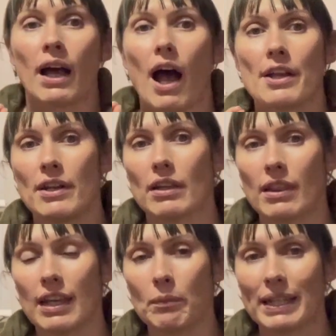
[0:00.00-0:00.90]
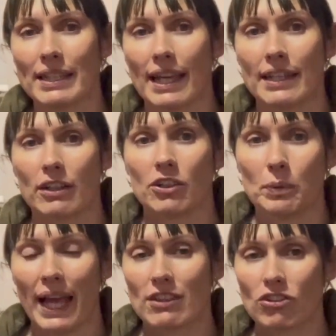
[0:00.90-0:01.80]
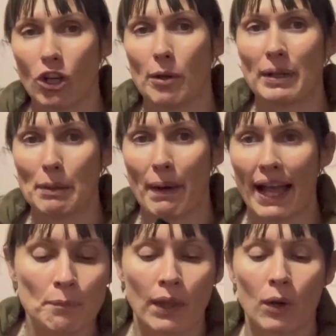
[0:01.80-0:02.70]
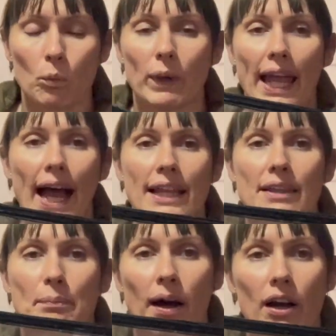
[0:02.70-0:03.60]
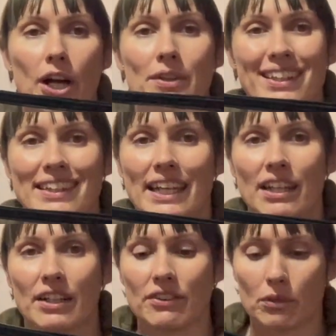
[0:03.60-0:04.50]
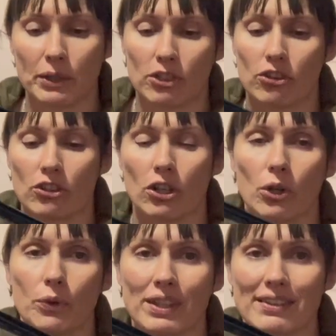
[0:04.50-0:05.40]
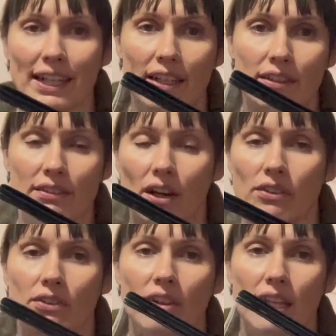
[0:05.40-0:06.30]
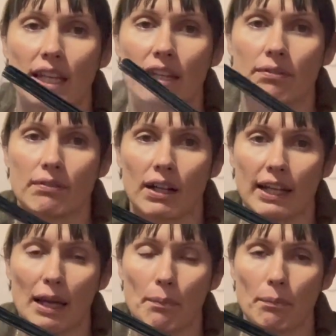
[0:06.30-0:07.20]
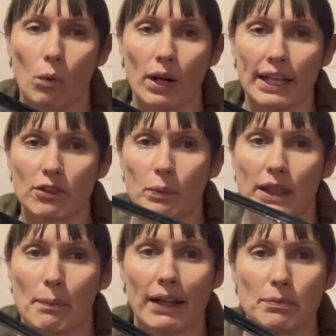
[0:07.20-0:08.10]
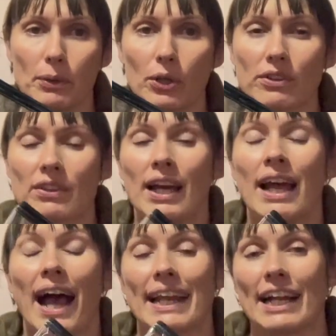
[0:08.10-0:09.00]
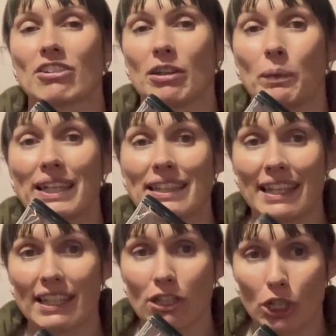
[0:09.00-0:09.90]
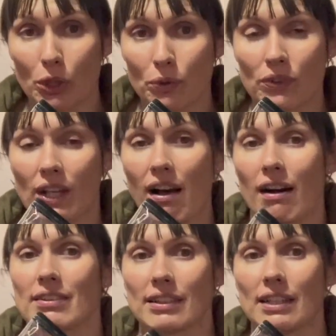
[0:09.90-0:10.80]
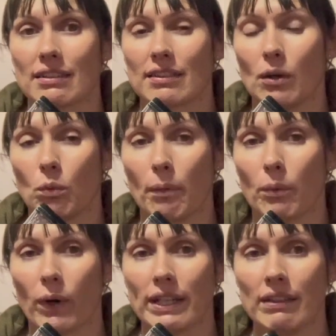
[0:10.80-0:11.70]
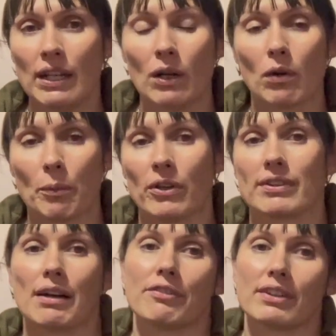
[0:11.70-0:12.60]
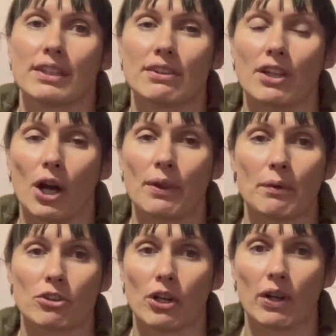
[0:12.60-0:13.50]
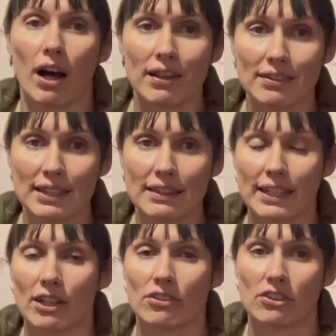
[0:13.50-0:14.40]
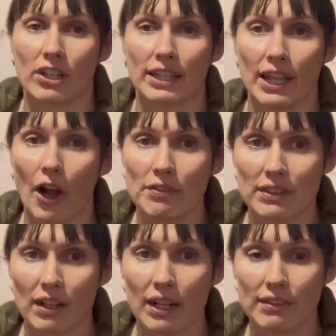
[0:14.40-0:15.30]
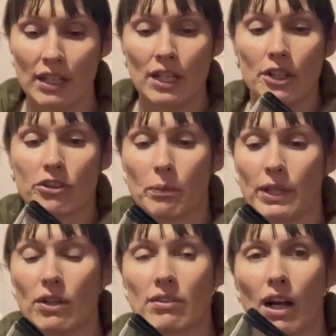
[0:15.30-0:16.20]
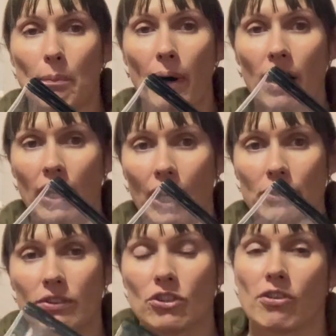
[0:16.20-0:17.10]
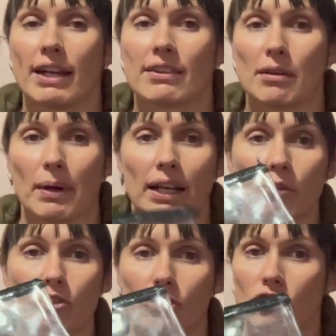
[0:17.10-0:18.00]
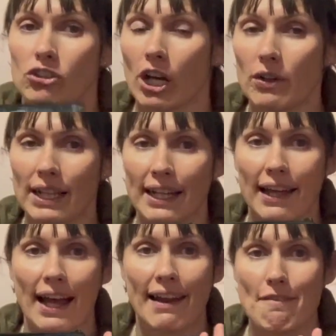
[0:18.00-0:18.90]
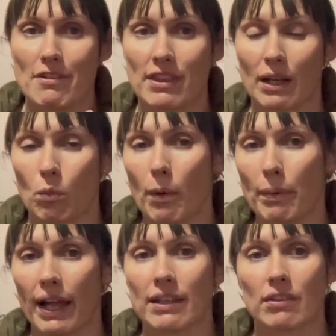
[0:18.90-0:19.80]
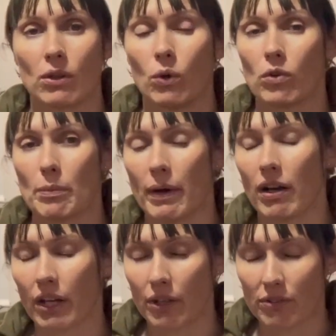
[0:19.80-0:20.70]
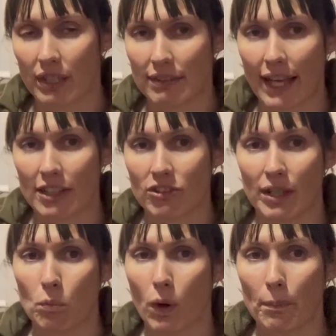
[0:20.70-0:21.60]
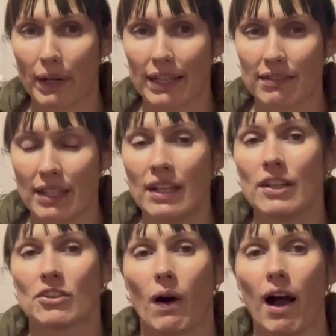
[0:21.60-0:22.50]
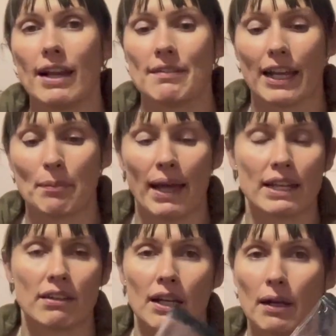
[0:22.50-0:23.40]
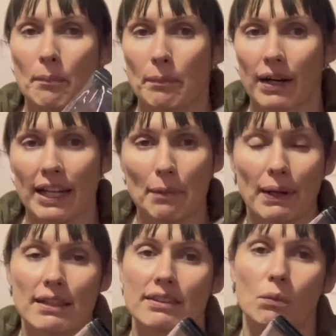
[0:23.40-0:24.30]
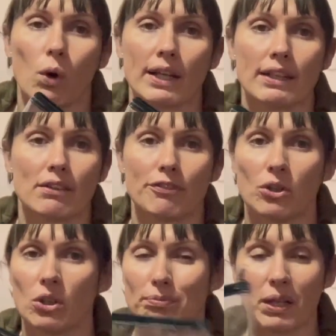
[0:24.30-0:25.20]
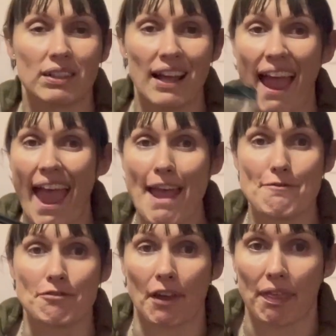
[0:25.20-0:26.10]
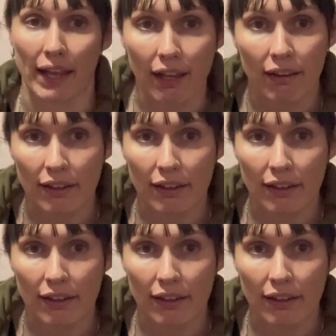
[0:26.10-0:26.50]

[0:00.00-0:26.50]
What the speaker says: Another thing we did, because we had so many bags, we had the barcoded stickers. We just stuck all the stickers onto the clear wallets with the passports. And actually we did lose the car seats at one point. When we were at San Francisco, there was no car seats. They got stuck in the oversize. So we used our barcodes to trace them. And I was just so glad I had everything in one place and all the barcodes attached in one place. So I highly recommend clear plastic wallets for everything.